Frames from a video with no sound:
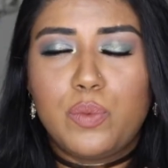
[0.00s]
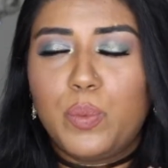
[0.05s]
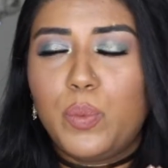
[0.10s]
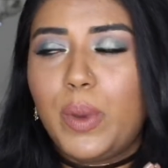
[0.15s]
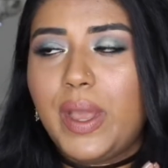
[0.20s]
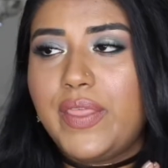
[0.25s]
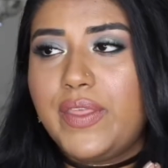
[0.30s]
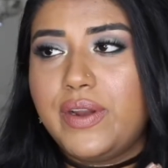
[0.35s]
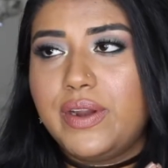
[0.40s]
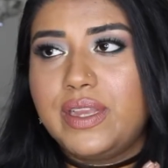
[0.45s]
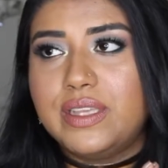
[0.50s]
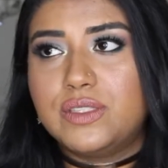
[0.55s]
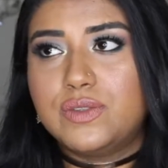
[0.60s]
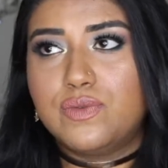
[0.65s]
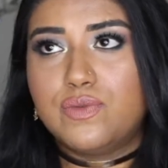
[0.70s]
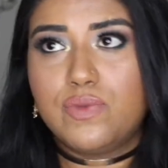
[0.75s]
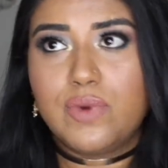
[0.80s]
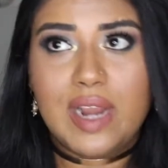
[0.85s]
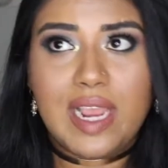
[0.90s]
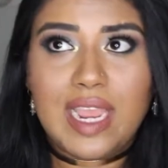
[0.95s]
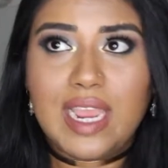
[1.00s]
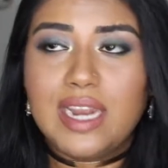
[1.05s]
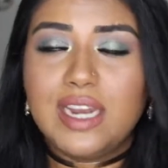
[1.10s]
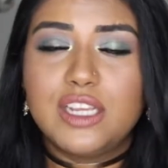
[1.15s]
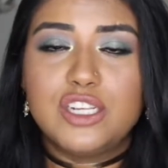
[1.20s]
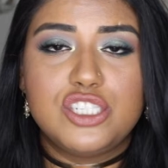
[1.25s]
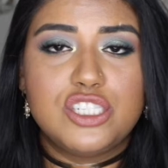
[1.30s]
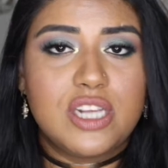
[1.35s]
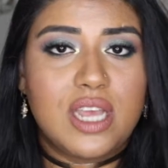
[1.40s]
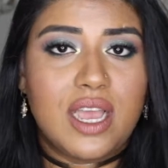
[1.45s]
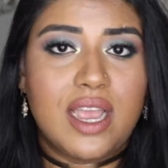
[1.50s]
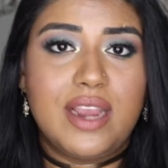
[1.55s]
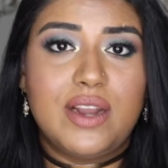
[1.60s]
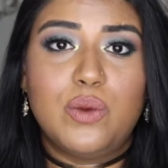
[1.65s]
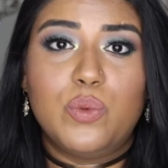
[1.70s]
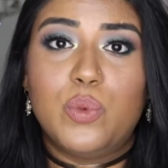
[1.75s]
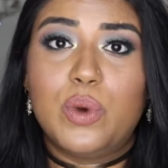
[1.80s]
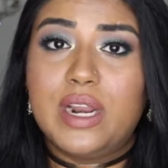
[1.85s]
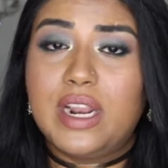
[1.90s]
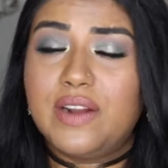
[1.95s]
whether it's rain, shine,
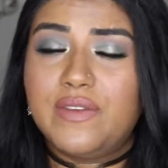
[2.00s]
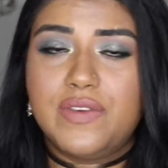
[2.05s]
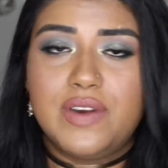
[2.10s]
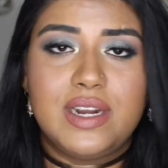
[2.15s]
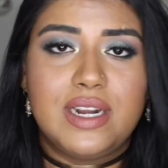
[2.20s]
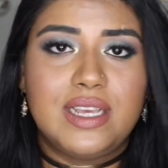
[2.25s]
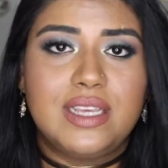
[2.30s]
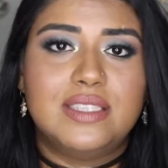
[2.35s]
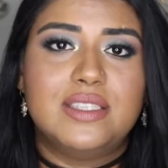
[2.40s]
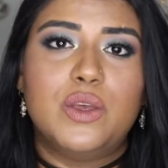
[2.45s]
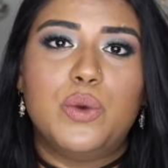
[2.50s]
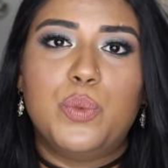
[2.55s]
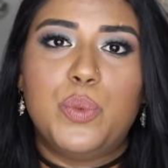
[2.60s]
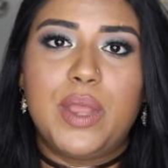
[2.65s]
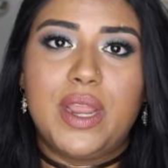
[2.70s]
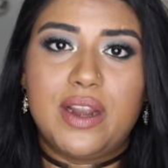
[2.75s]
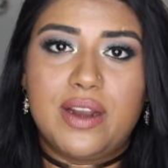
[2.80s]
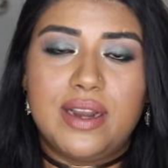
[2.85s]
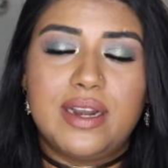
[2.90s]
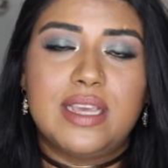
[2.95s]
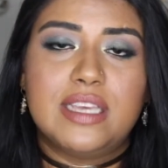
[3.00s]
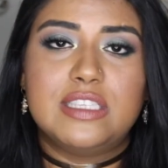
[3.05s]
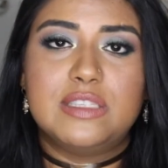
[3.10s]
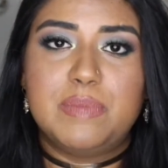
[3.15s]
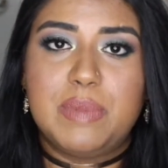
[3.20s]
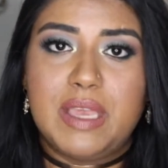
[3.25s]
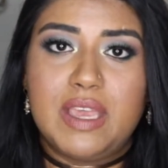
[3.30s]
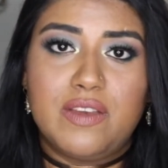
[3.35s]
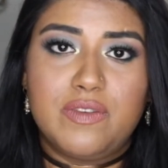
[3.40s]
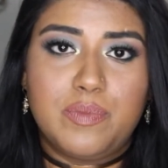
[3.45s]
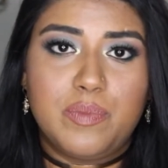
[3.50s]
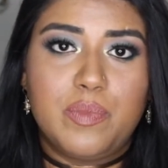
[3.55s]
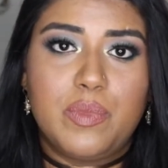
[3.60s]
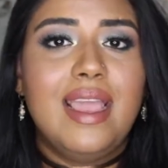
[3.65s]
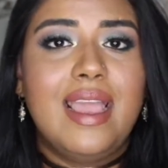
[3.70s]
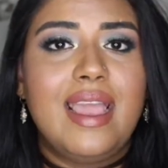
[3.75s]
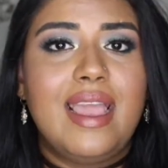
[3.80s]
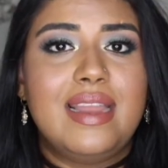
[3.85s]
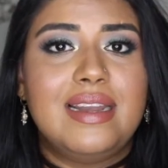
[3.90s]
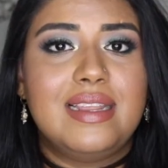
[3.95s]
whatever it is, wear an SPF
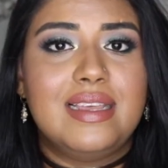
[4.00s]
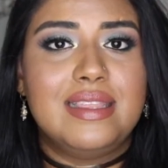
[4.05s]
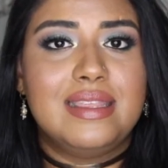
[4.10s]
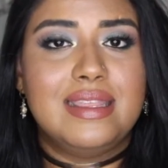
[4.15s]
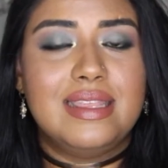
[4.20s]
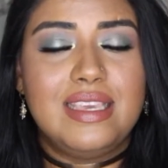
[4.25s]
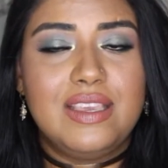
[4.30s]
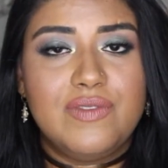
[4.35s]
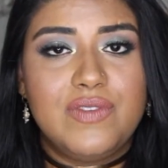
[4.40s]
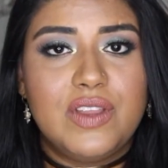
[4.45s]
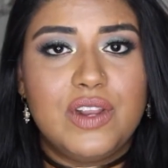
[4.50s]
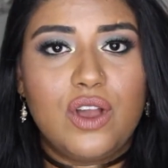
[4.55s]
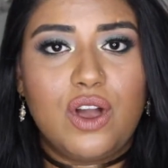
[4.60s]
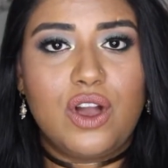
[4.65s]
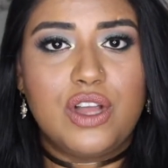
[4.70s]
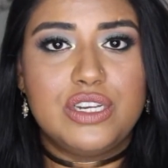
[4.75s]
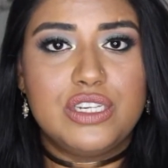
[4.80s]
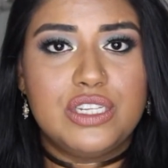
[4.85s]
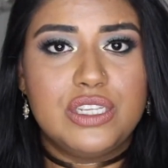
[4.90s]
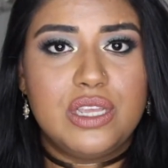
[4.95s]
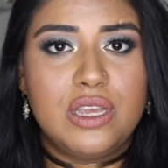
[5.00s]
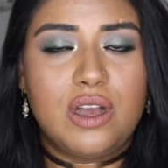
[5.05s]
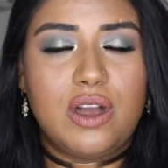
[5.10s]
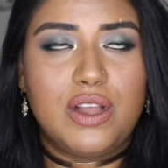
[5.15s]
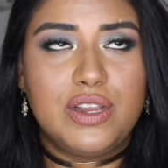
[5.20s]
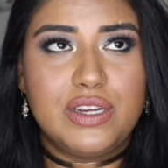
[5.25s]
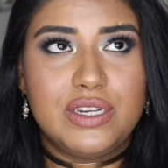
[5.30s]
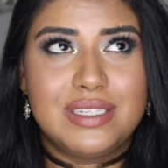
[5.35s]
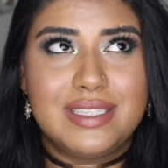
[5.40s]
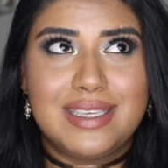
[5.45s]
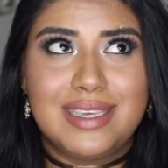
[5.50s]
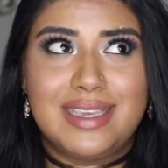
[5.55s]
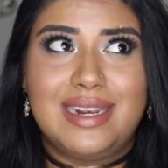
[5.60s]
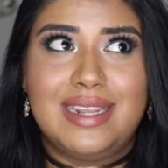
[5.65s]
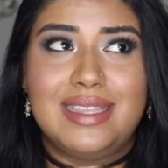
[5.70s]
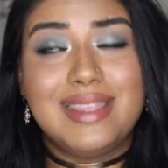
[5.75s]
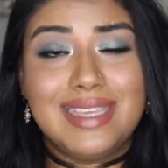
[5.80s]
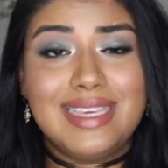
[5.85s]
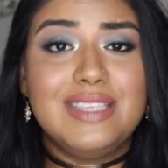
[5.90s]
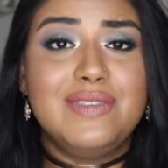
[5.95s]
and leave it on your skin
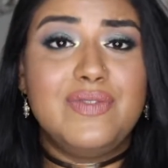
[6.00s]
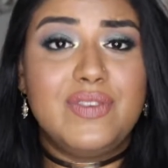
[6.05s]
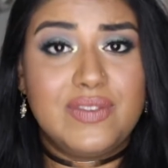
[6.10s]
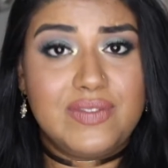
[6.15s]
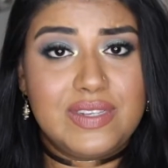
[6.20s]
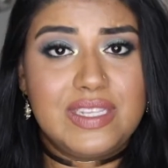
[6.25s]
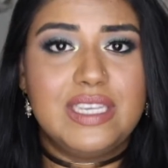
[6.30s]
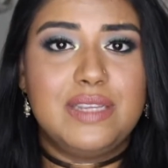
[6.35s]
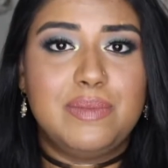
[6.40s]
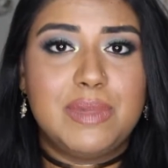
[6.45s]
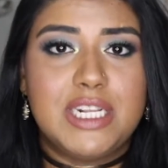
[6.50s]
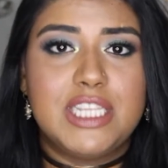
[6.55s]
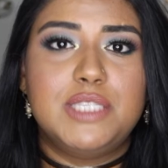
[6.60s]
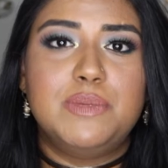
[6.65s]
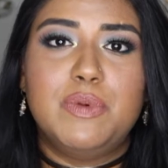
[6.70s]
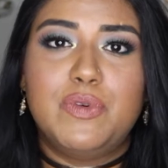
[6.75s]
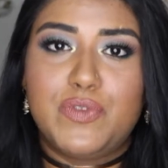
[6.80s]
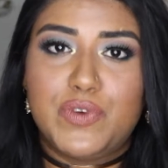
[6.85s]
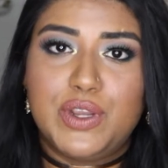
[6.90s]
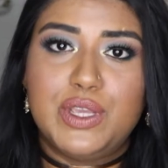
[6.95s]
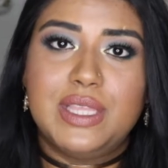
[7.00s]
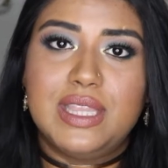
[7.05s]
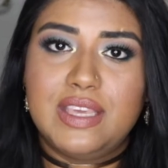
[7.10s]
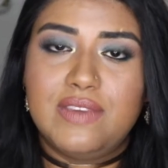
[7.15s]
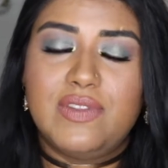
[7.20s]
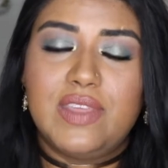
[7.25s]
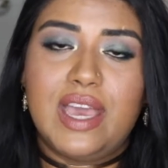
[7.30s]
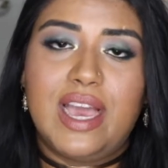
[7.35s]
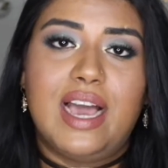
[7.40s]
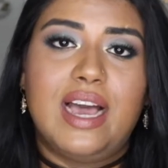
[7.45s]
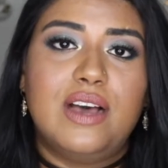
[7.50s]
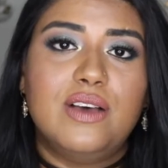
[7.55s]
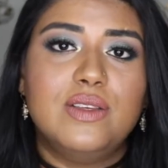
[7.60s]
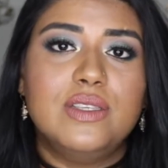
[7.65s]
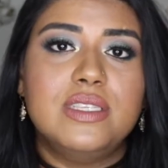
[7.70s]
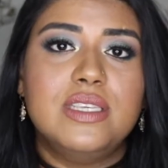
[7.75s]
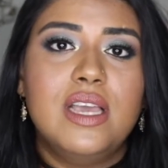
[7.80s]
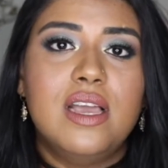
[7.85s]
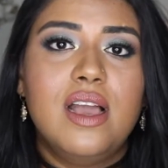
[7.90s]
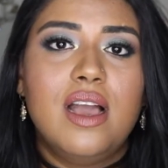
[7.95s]
at least 15 minutes before you leave the
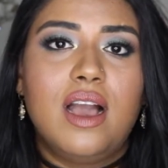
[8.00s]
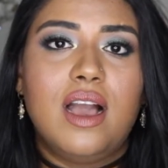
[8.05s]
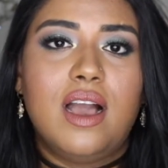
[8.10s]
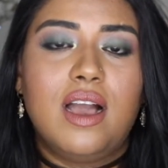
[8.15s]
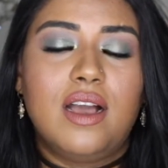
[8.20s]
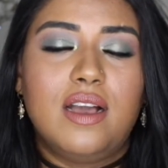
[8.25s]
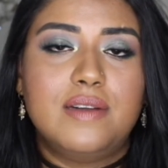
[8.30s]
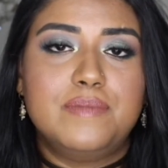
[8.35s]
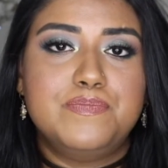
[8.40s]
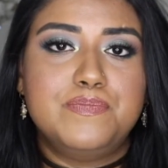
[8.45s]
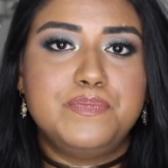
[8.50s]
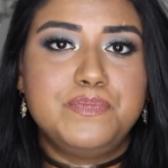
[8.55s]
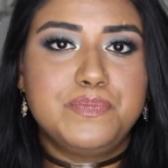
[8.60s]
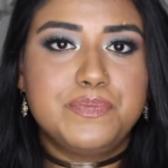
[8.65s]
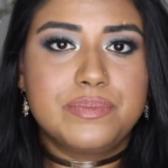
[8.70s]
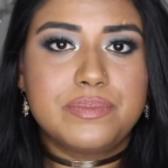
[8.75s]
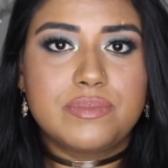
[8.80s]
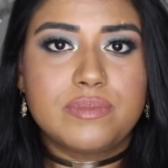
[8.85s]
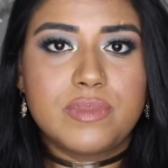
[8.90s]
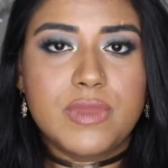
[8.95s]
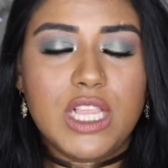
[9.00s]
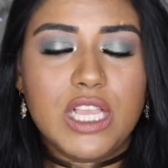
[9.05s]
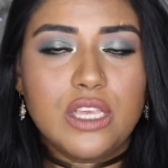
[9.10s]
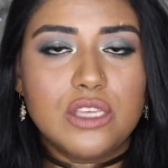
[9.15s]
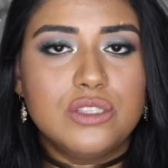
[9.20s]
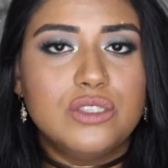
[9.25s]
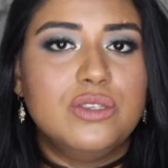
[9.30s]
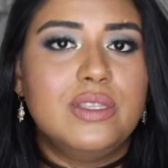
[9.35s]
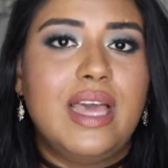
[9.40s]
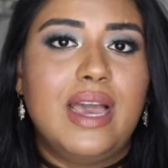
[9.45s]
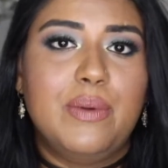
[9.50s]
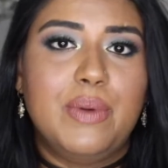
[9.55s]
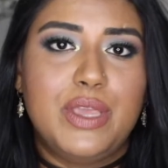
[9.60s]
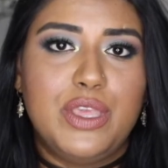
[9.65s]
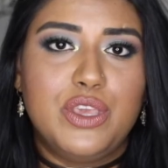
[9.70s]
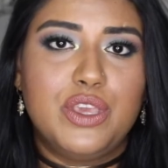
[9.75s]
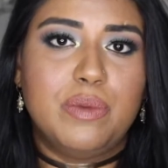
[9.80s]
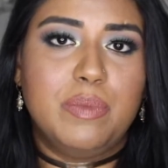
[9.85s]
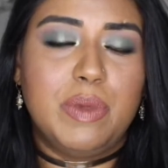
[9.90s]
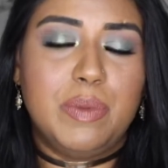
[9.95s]
house. So that way
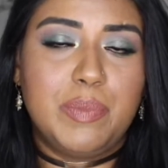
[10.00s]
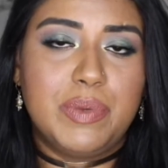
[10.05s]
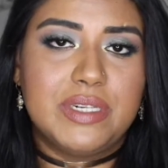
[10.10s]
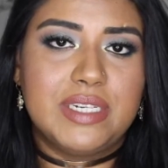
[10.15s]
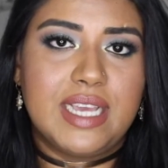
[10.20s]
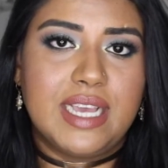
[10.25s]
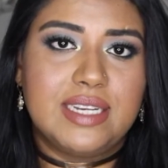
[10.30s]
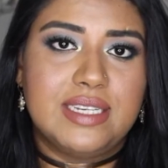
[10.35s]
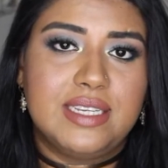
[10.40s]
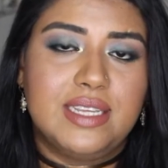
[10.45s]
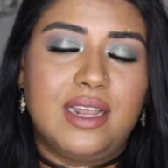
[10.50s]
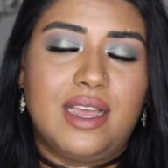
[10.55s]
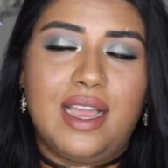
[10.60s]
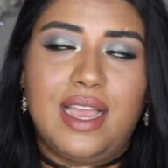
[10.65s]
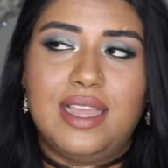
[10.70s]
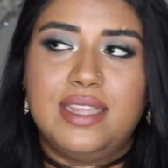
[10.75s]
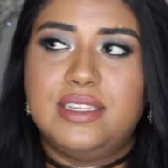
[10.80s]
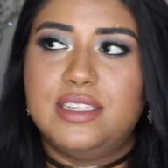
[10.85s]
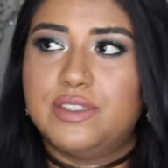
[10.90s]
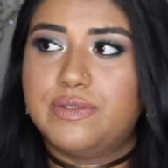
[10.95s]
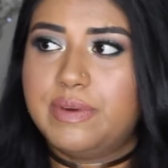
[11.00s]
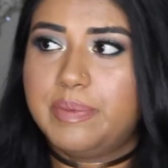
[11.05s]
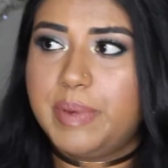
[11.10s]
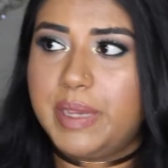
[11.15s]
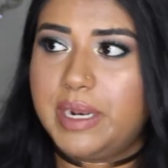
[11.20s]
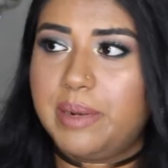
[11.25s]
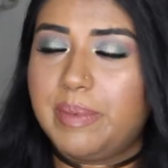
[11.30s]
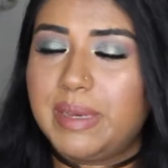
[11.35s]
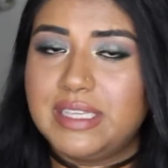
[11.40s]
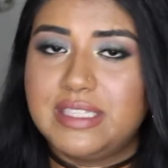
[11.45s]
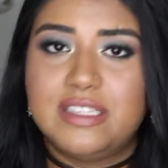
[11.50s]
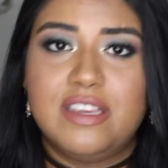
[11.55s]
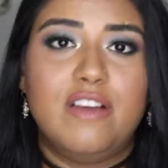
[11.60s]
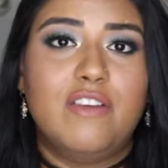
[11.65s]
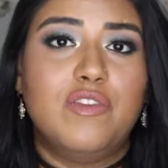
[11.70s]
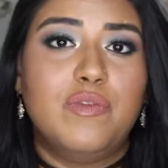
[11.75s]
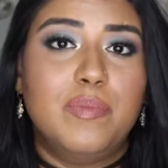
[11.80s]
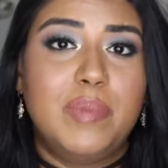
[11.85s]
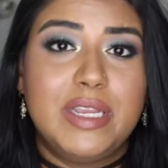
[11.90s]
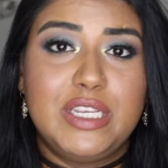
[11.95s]
you can be protected. I just repeated
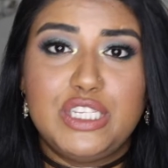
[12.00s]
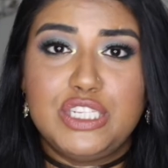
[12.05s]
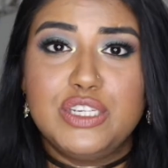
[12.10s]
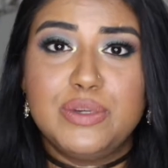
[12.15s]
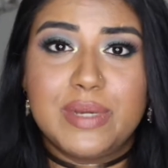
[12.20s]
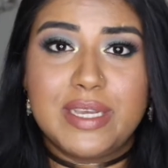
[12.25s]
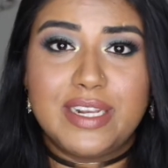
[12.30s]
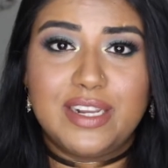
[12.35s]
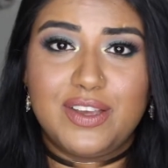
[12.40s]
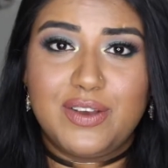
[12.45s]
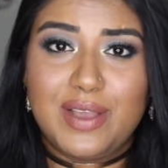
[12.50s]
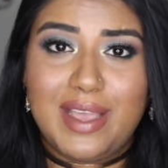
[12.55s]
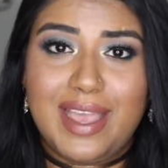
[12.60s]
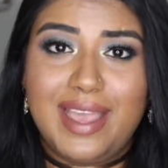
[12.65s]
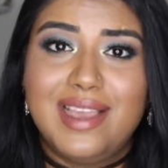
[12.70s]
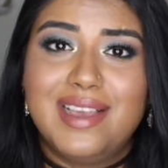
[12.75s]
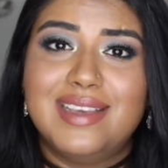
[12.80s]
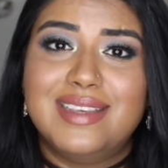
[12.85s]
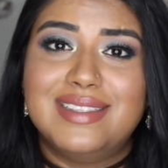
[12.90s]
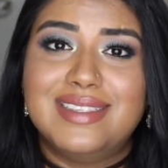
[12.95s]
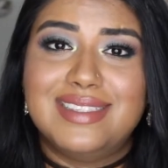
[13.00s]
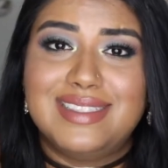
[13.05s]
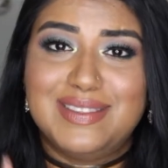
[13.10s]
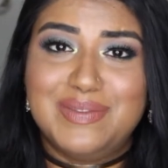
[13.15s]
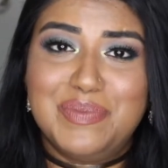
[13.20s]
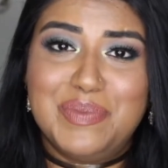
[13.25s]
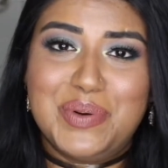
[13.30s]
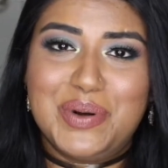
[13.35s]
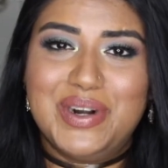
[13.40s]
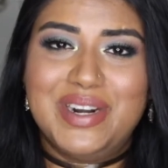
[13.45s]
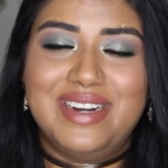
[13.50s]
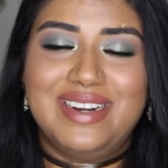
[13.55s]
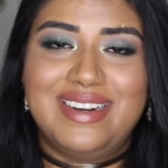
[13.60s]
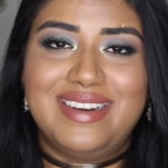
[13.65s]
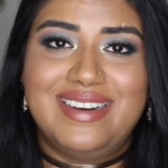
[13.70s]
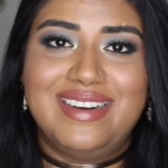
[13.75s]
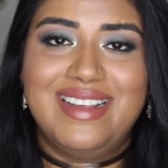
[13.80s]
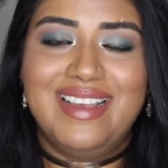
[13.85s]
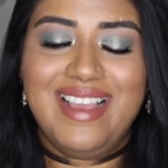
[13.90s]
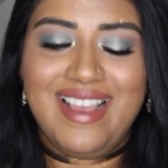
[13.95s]
myself, but do it, okay? Because it's
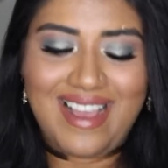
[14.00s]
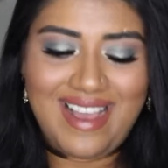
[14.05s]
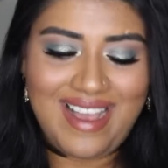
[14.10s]
important.